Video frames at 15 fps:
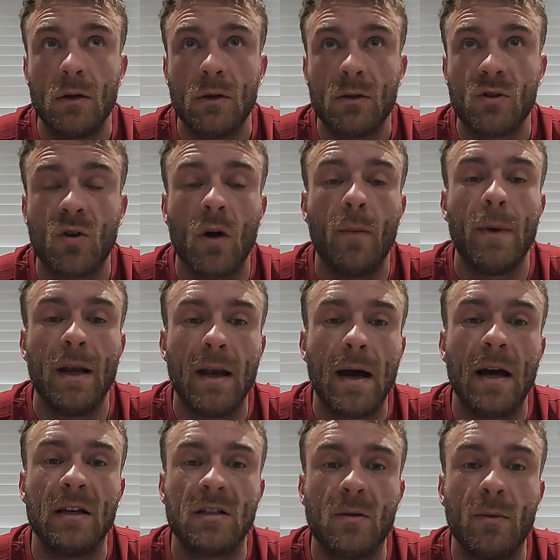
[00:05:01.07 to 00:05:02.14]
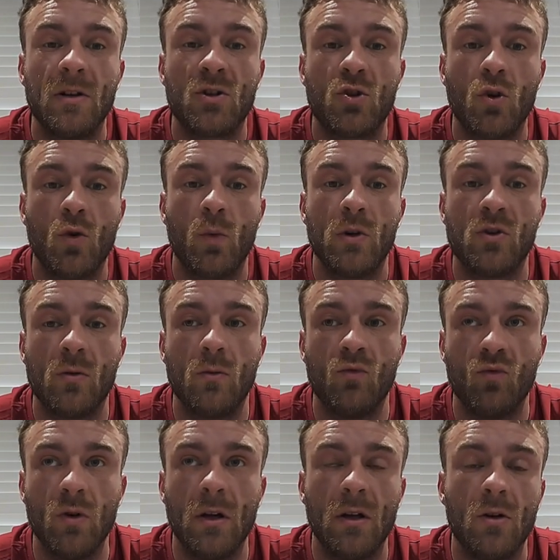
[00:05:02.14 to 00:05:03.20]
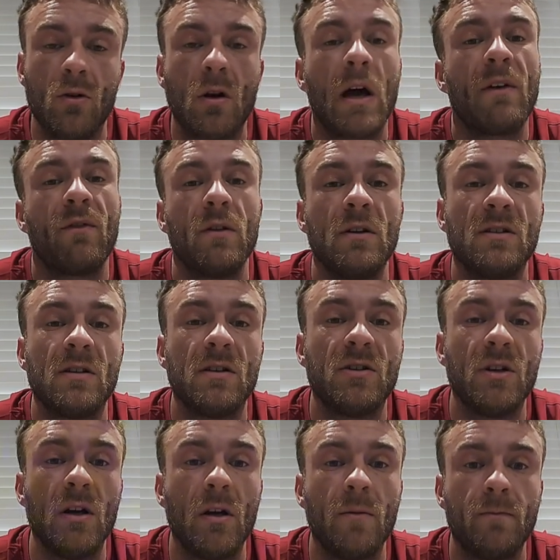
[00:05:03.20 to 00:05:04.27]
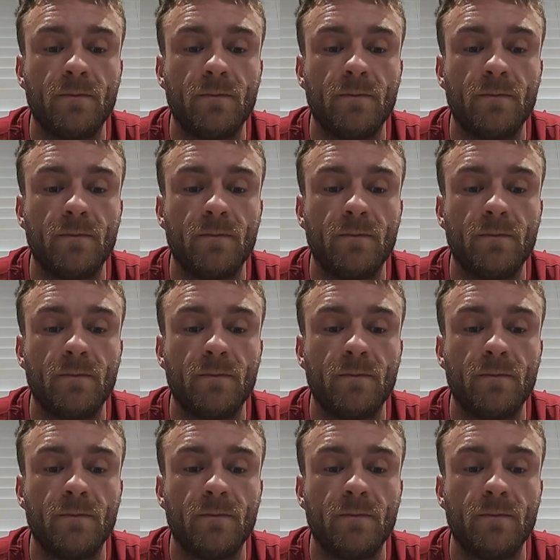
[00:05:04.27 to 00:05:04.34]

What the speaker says: So it'll be nice to be stood with some really good athletes this year.